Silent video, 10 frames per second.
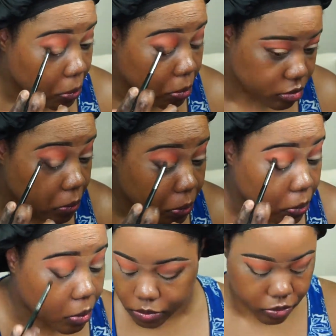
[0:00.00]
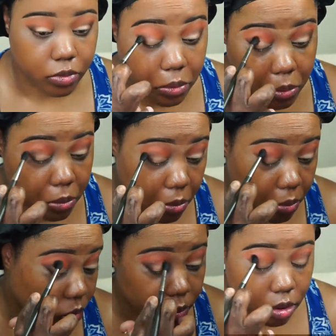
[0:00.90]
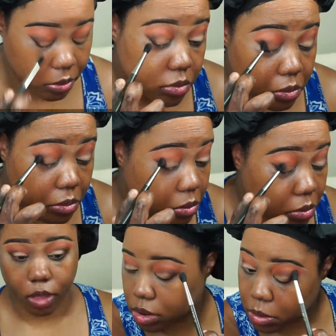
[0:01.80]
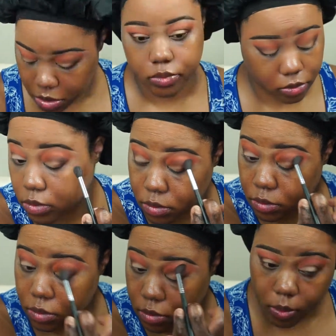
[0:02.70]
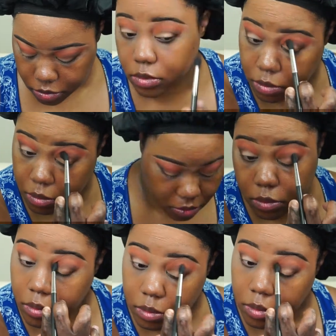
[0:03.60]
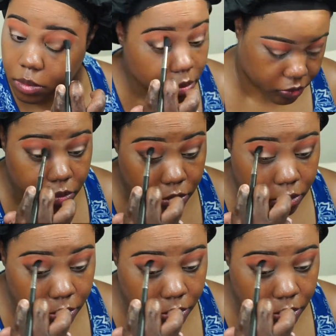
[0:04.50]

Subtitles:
that into my crease and also blending it in just a little bit as well.